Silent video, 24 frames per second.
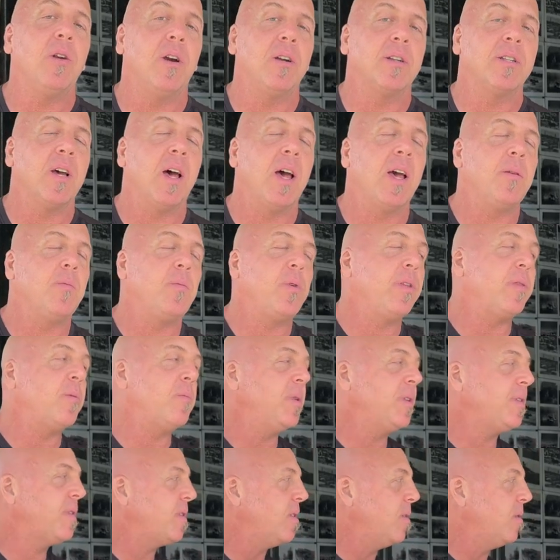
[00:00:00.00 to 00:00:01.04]
our time with
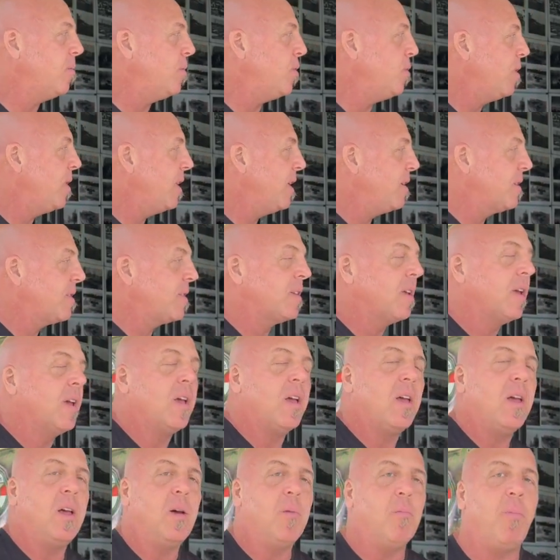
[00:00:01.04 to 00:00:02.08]
Mr. Mulis.
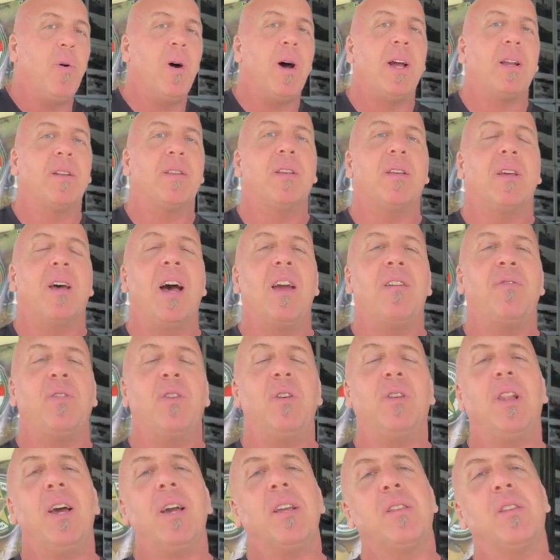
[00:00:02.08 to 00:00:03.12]
But I
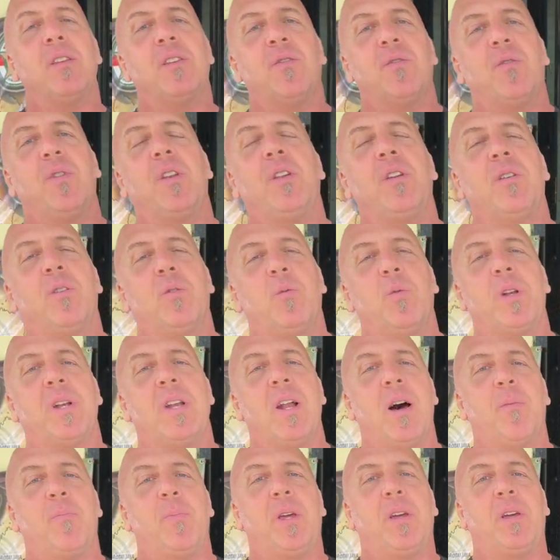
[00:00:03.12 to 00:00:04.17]
feel like this video would
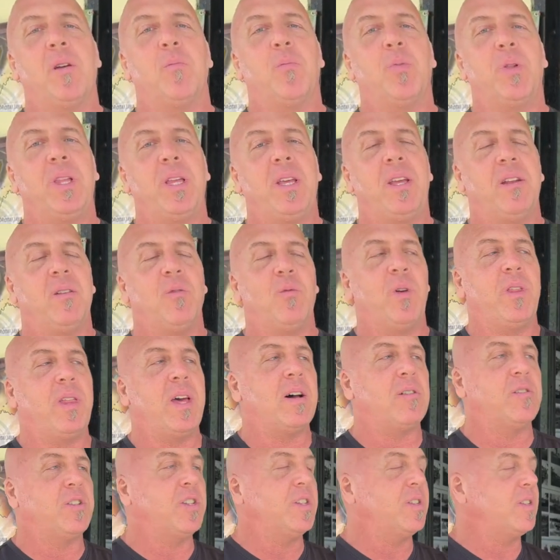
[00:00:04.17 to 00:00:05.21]
not be complete
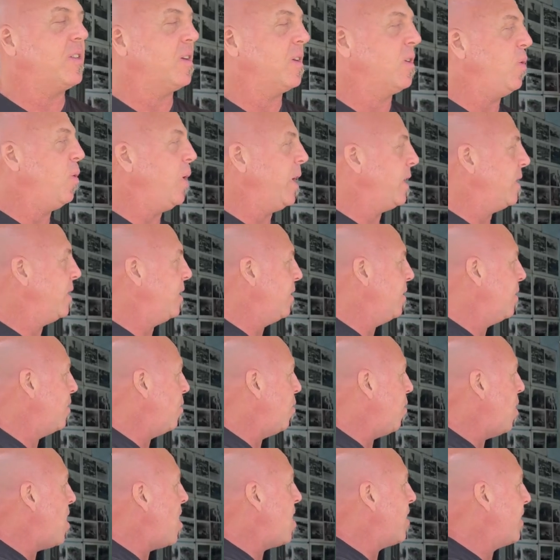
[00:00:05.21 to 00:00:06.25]
without just a quick little
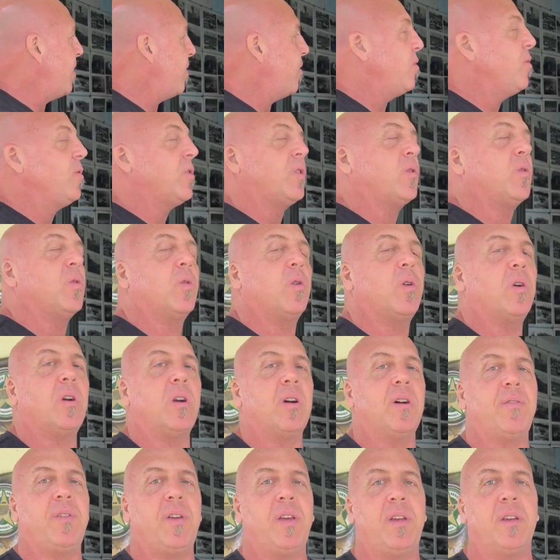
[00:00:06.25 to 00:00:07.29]
walkthrough tour
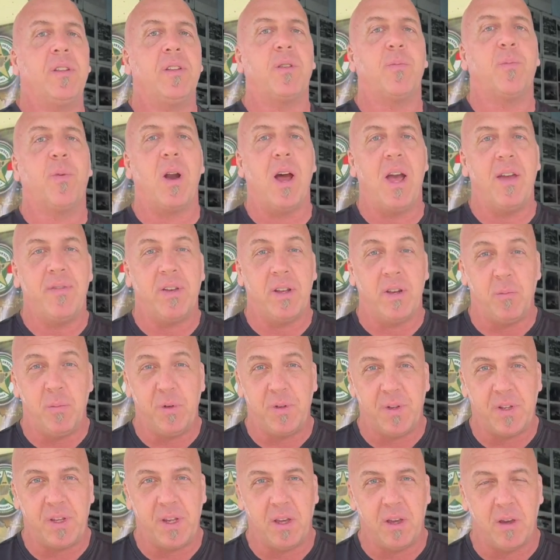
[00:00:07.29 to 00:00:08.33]
of his private
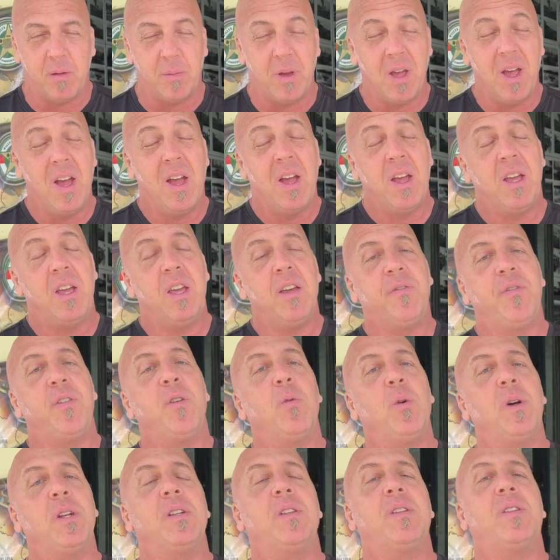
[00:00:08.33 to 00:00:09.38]
museum. If
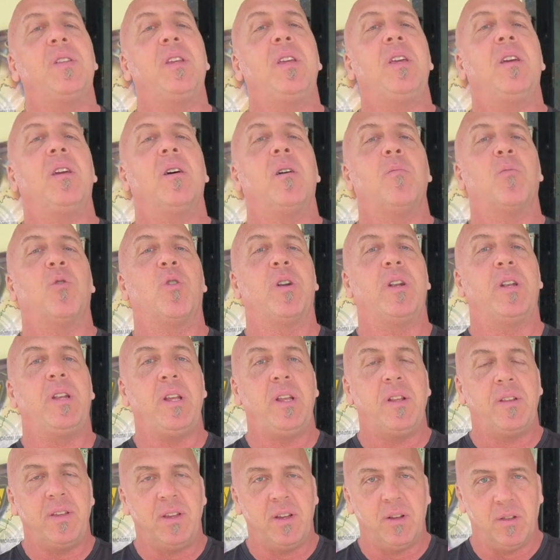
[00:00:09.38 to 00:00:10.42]
you want to see a more
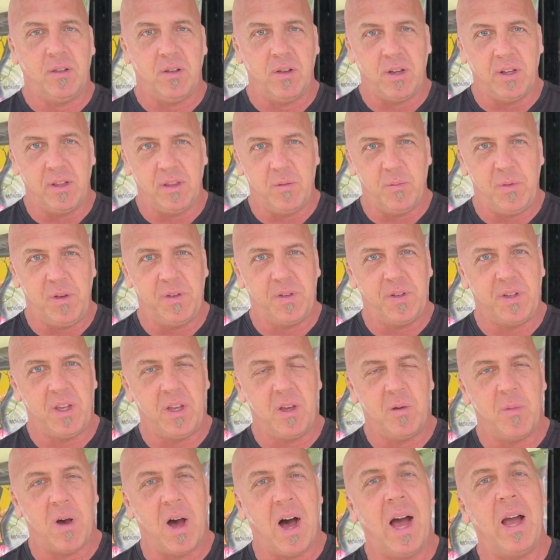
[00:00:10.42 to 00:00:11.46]
detailed look at the
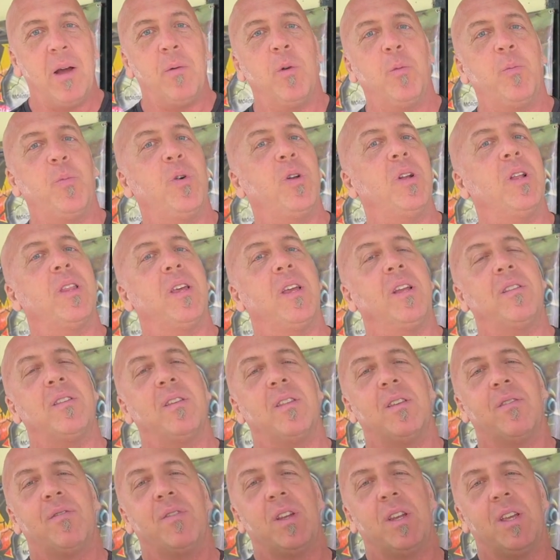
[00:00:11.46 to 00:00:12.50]
museum, I will put a link to
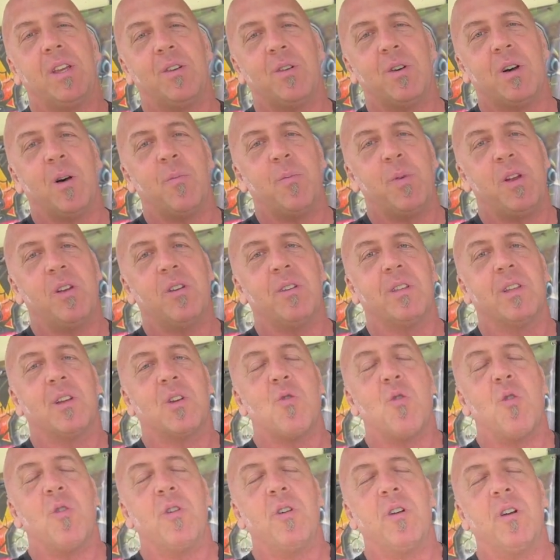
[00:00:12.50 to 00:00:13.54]
the video up here in the
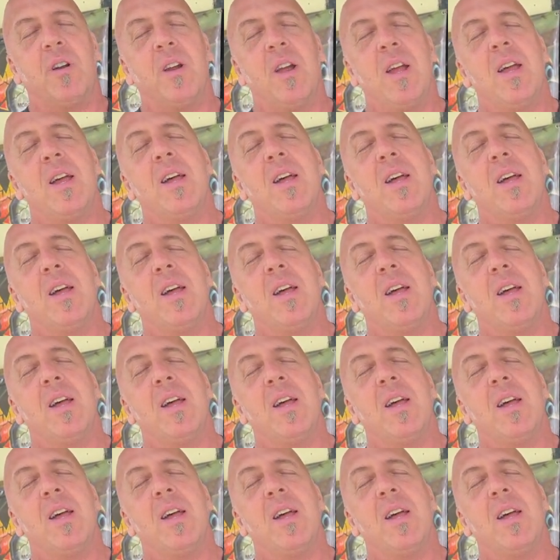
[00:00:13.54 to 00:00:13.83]
corner